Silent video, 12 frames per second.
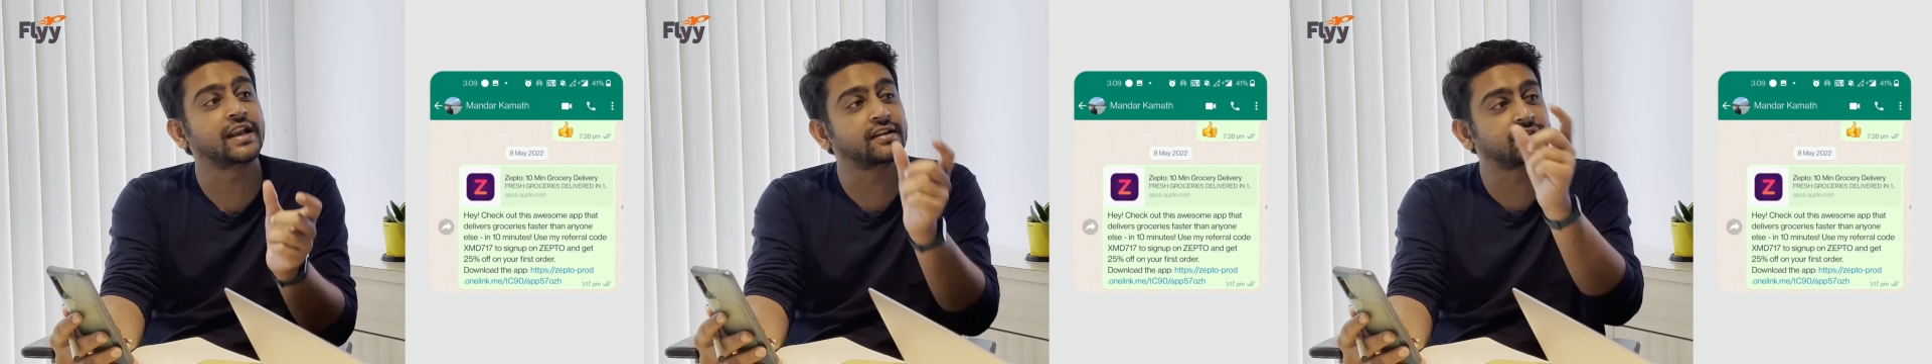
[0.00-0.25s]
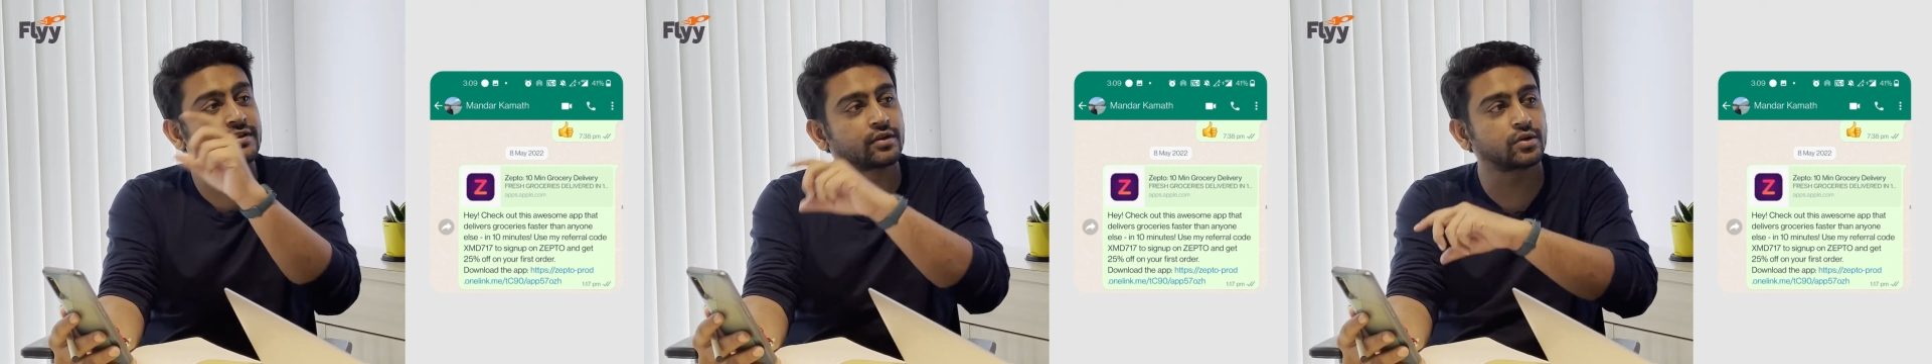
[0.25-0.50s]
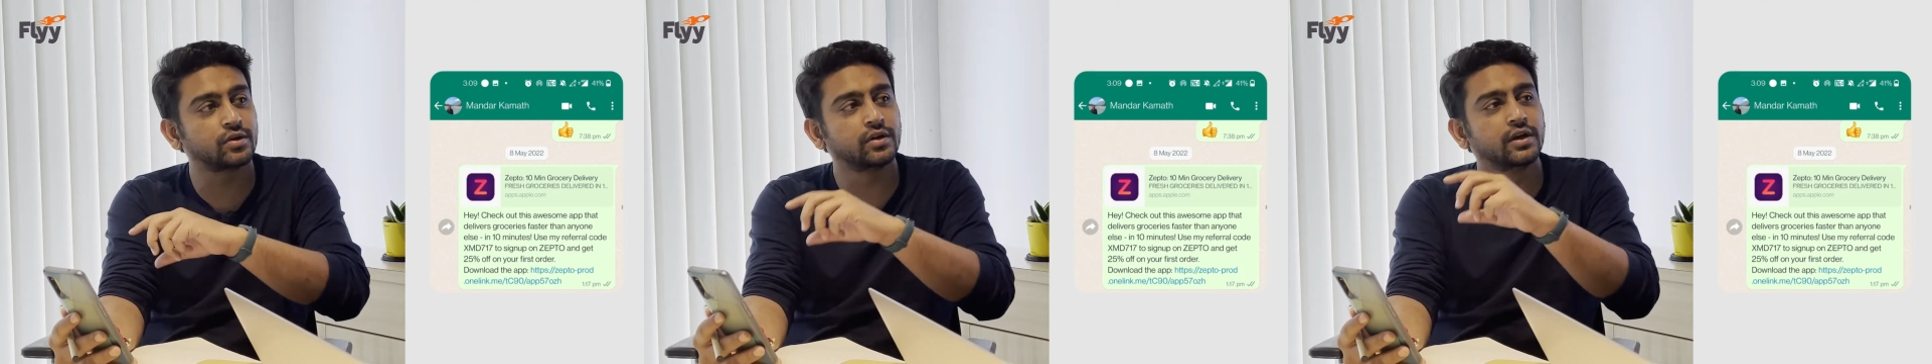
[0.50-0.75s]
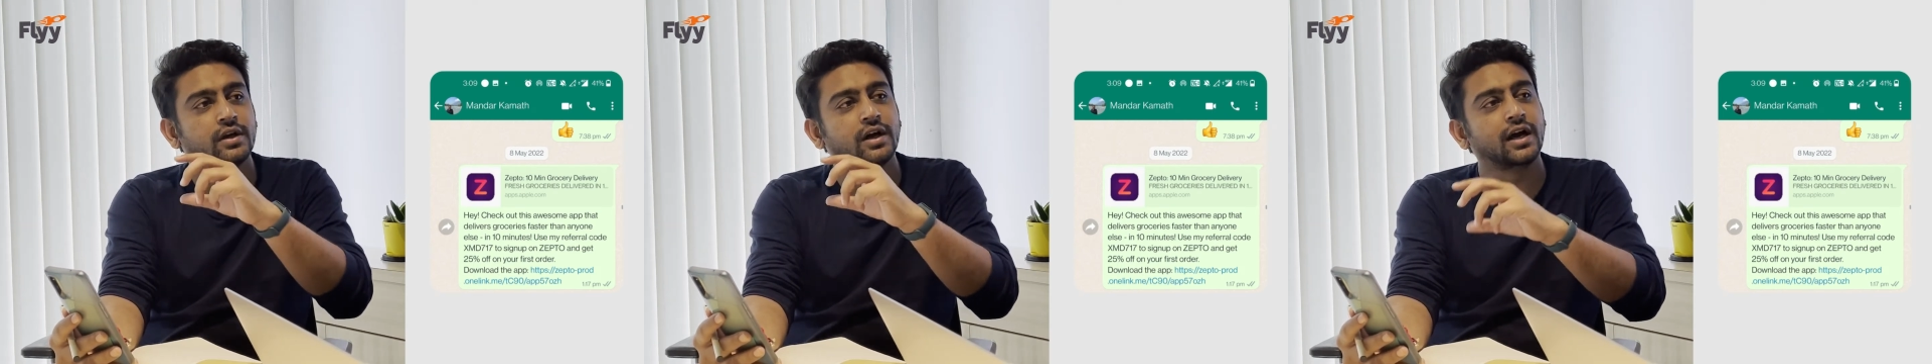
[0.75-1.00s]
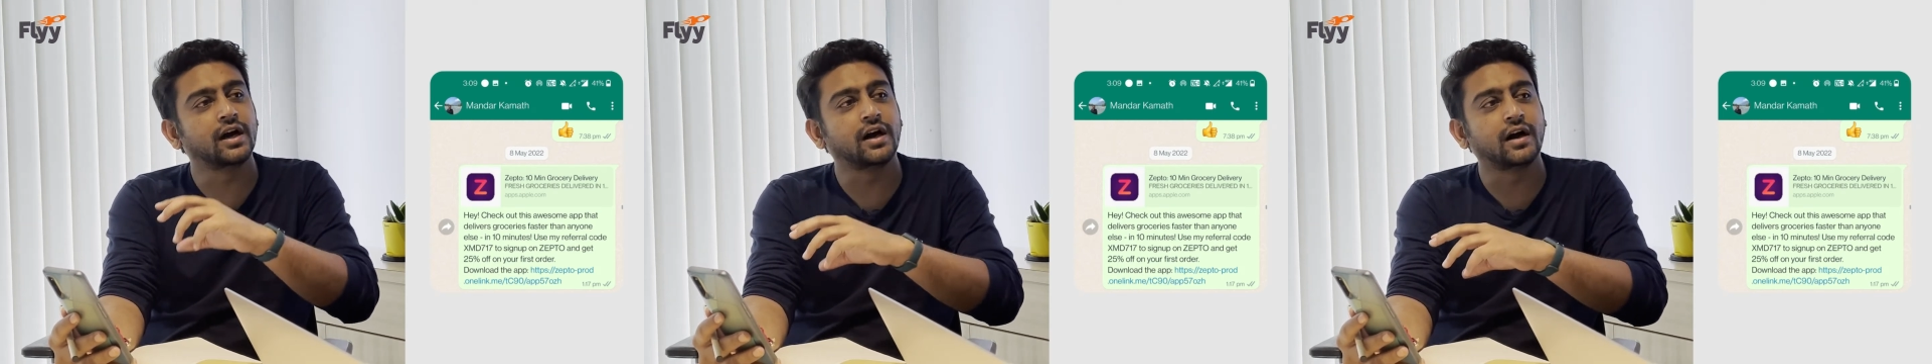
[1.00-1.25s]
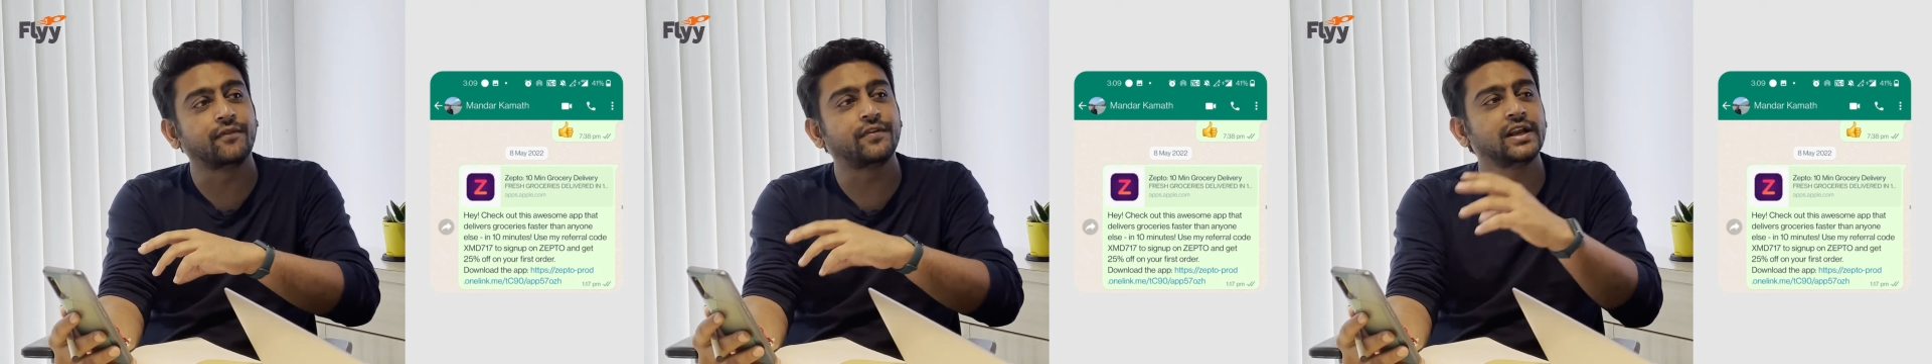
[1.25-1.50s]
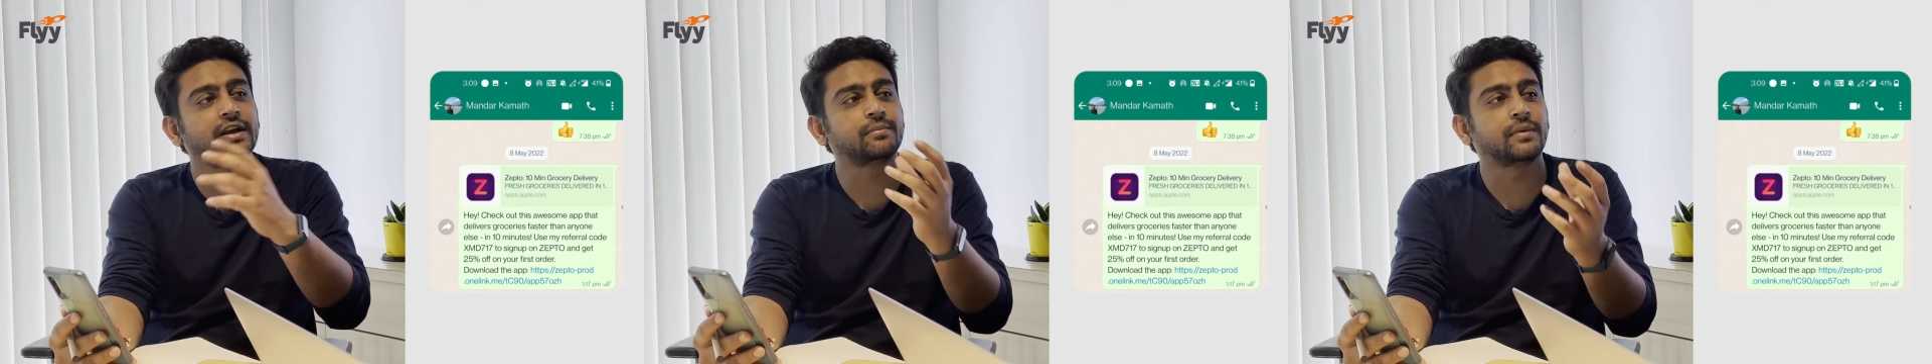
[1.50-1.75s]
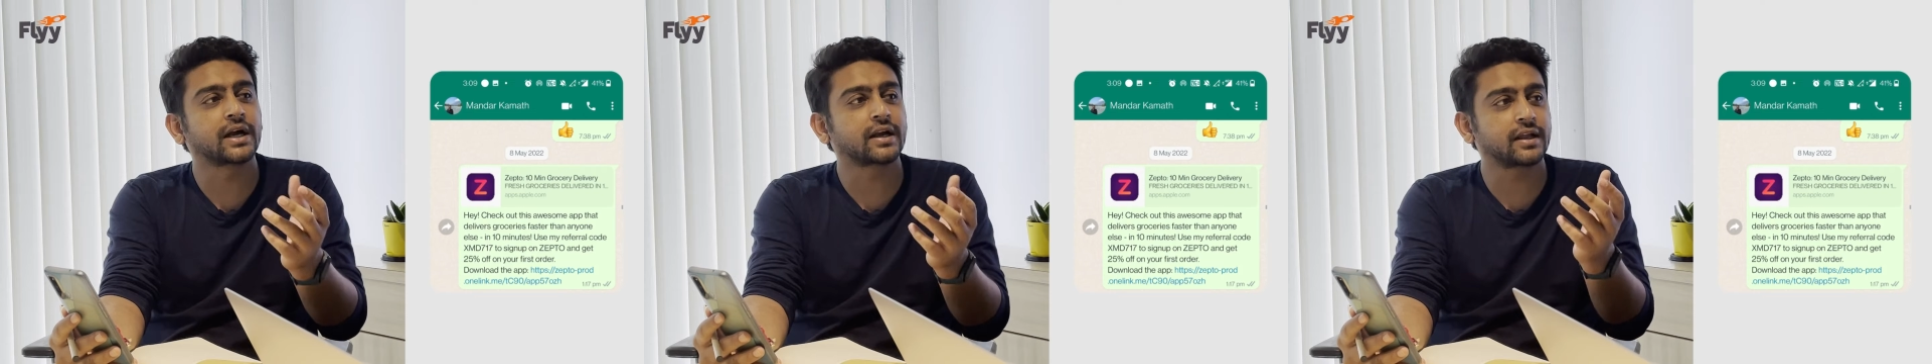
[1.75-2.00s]
as, affiliate
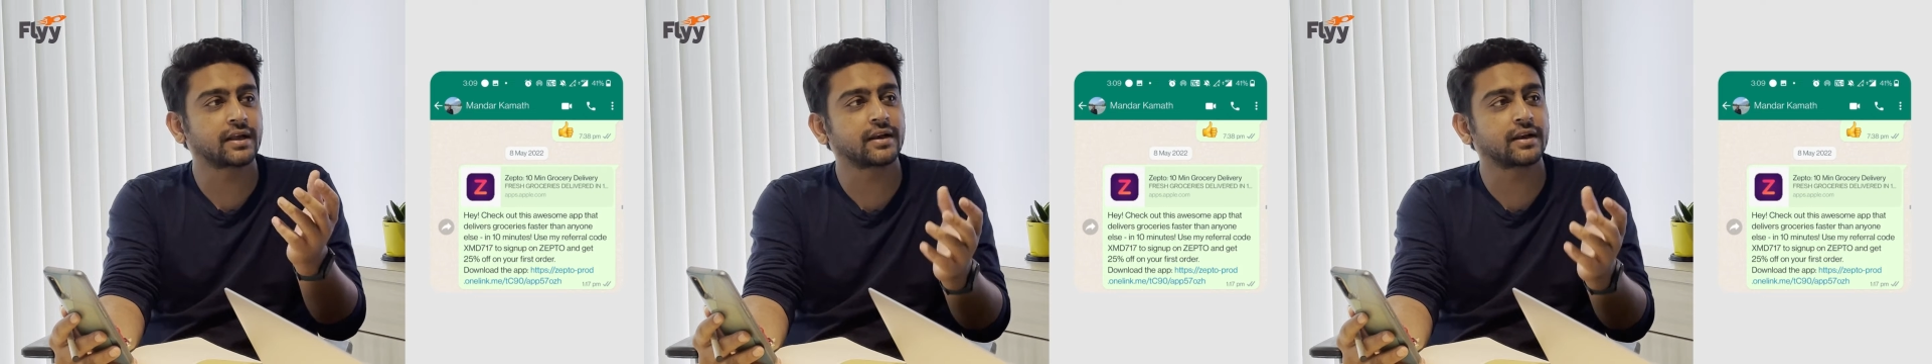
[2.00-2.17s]
marketing.